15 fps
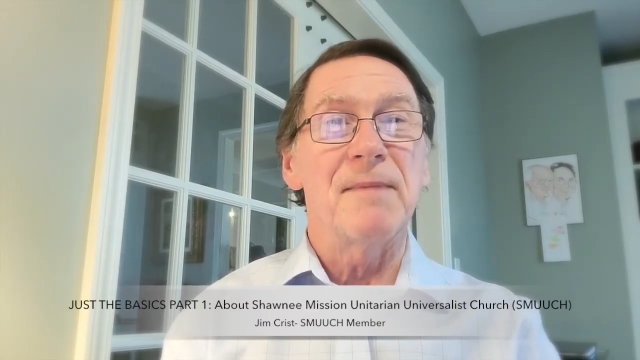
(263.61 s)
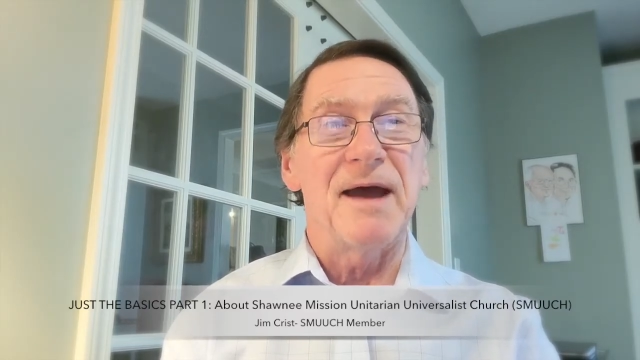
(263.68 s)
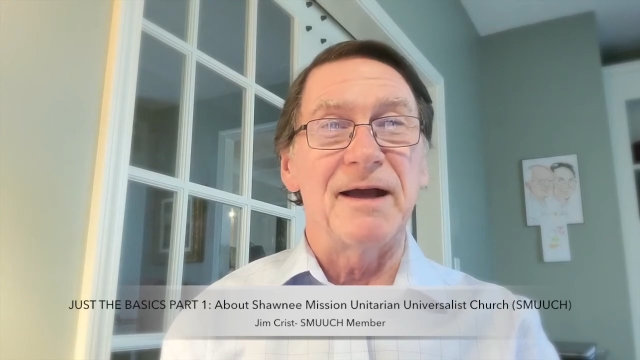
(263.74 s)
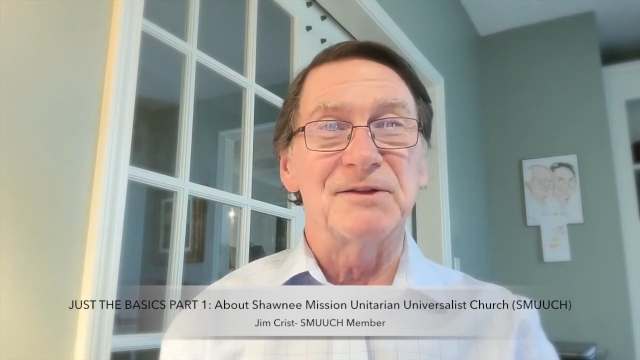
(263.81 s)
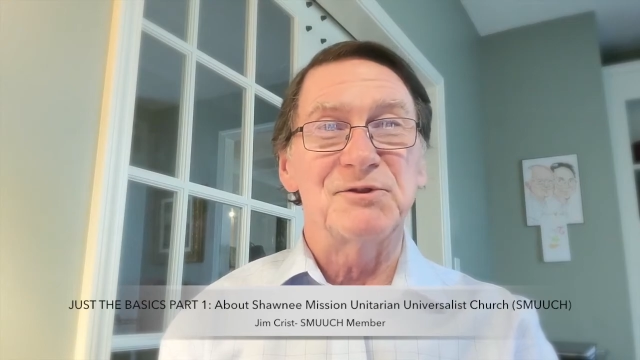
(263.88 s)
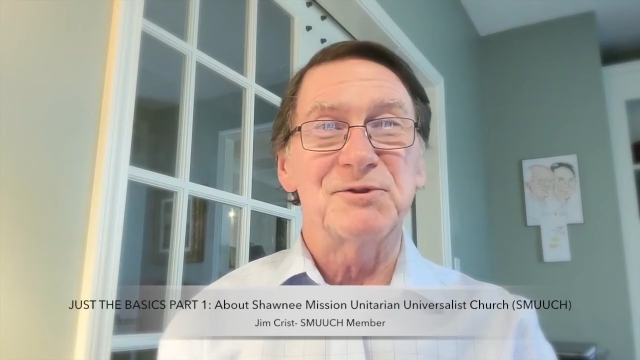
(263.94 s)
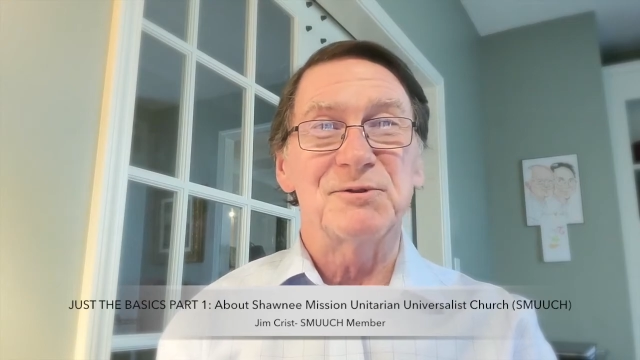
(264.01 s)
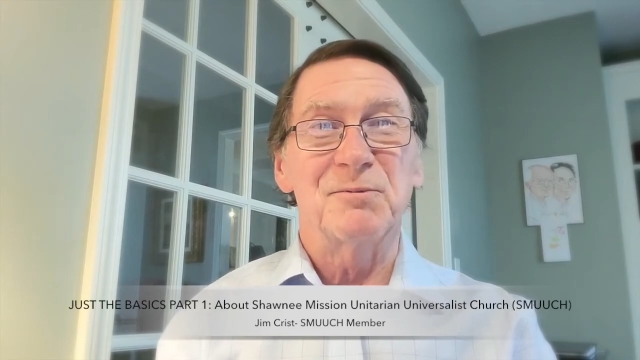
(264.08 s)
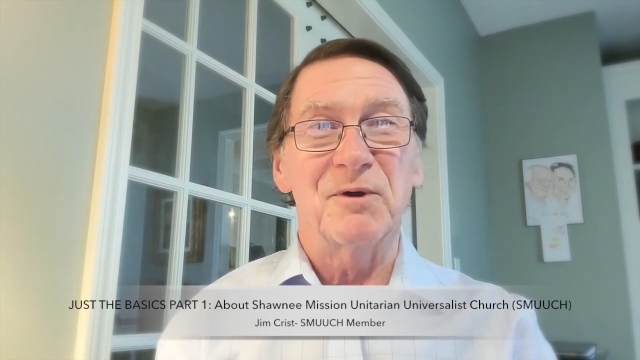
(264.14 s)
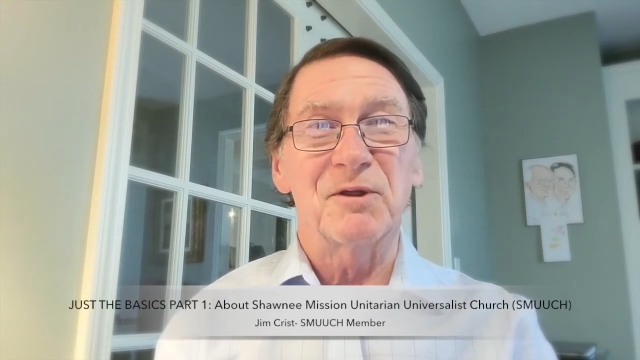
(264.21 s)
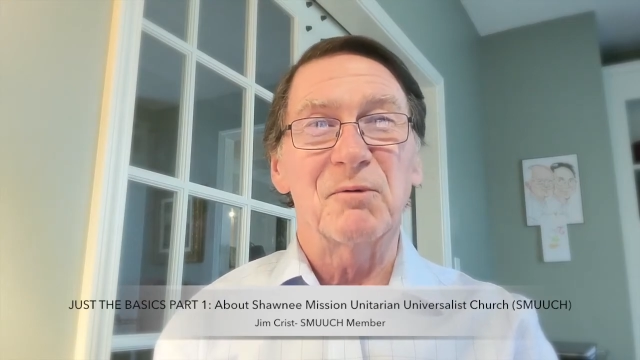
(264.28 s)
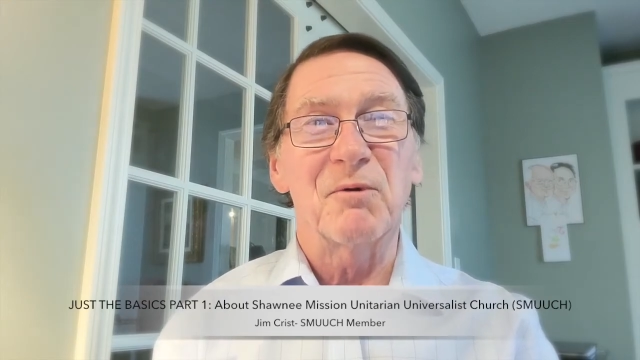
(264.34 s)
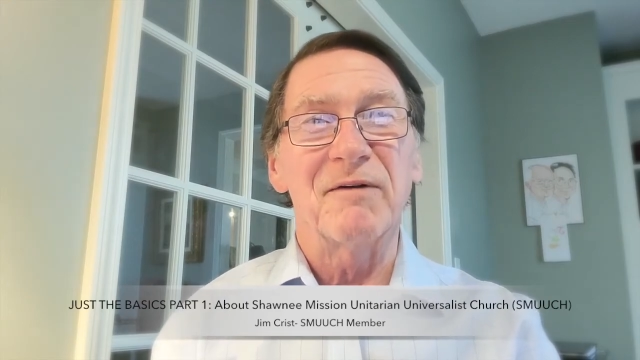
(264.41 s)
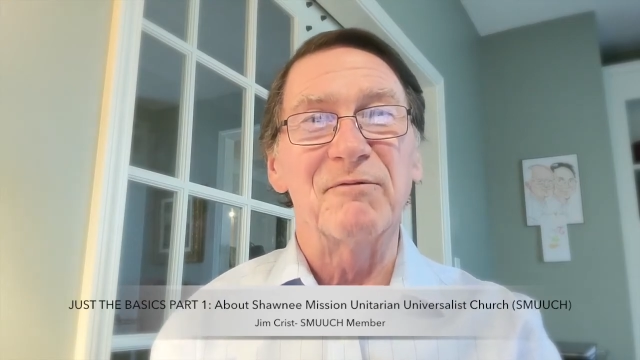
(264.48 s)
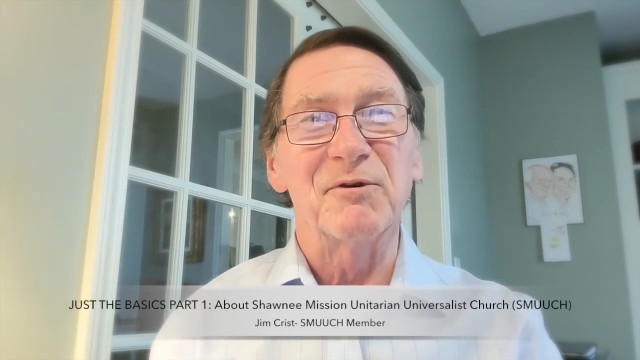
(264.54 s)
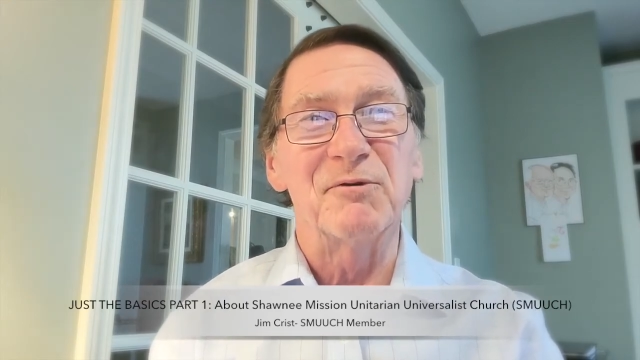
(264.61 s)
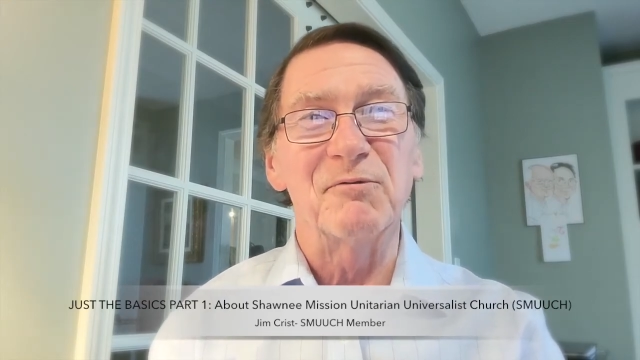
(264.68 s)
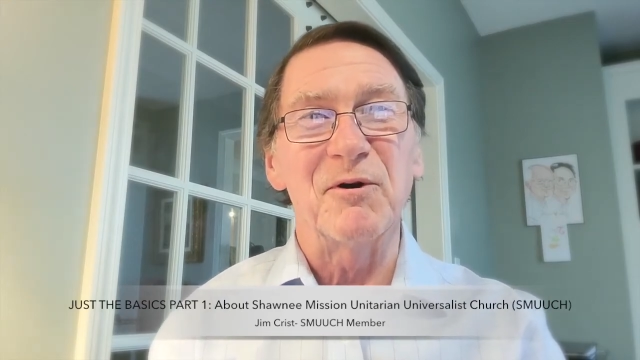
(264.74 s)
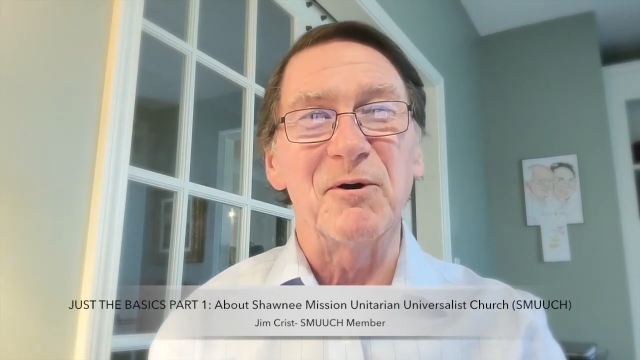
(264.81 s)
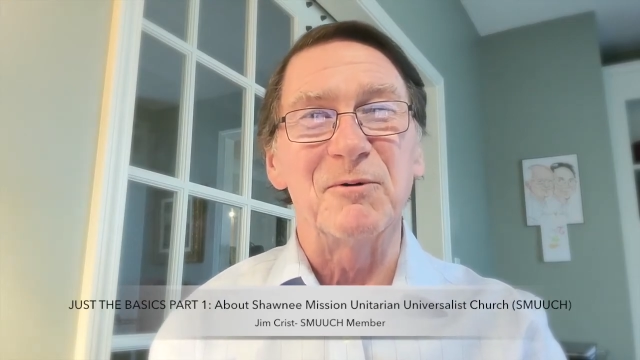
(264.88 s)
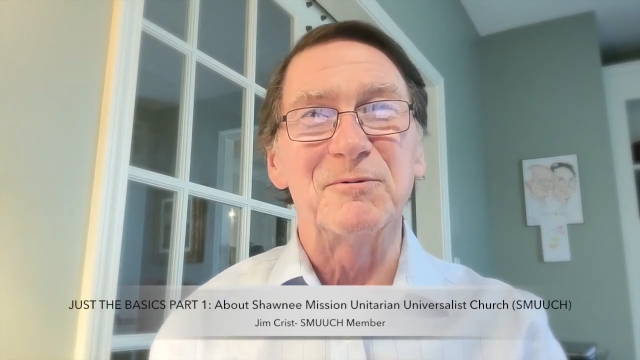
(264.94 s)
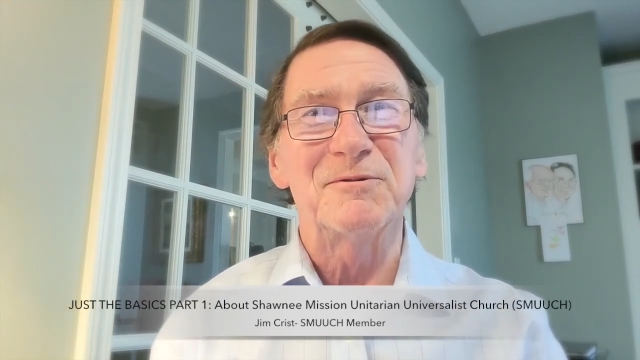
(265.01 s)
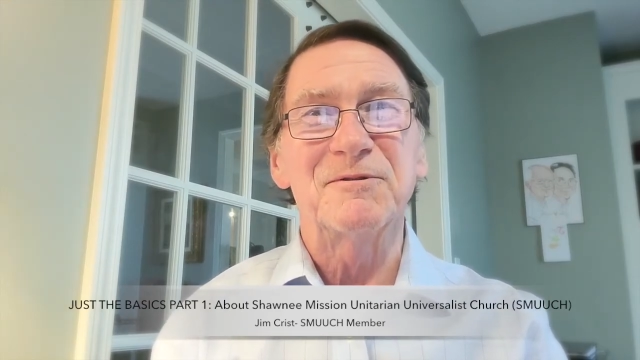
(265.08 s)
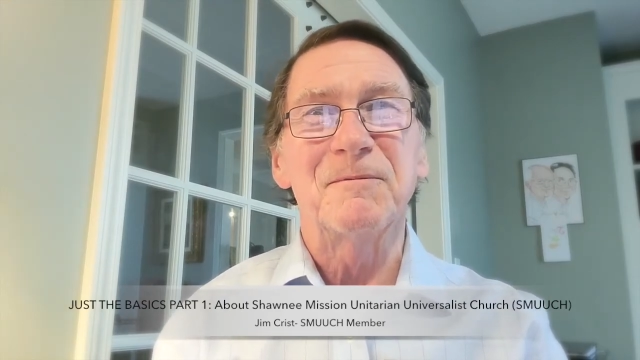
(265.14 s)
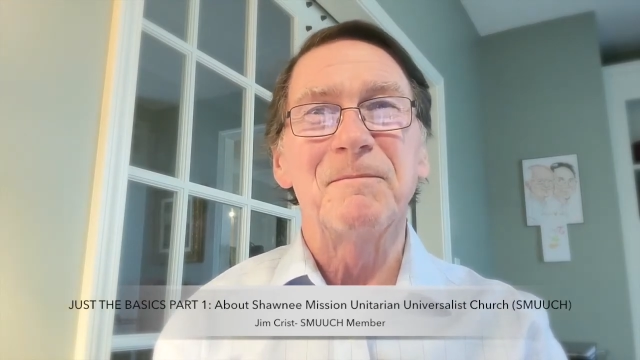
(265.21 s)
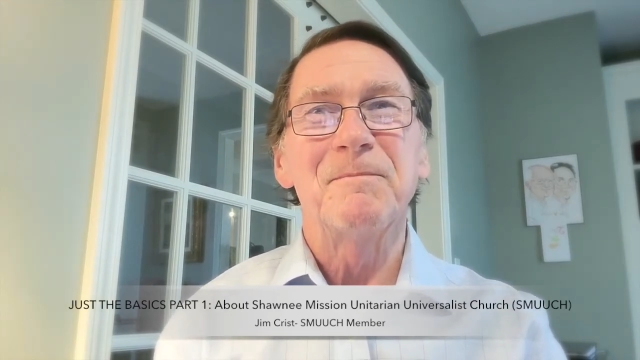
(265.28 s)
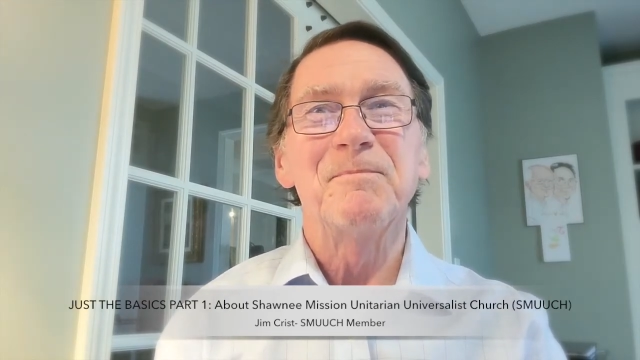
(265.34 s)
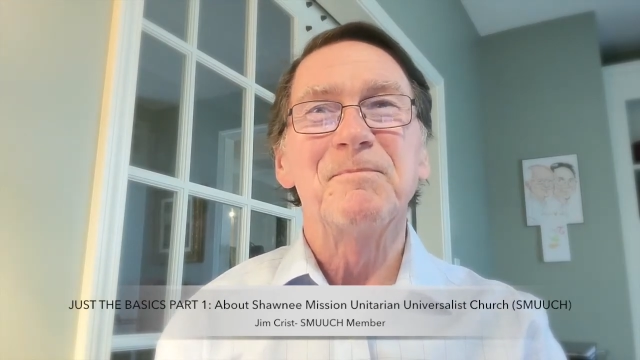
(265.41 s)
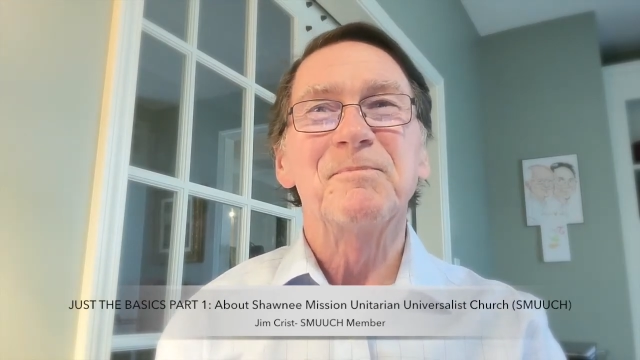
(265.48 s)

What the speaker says: match with Reverend Rose.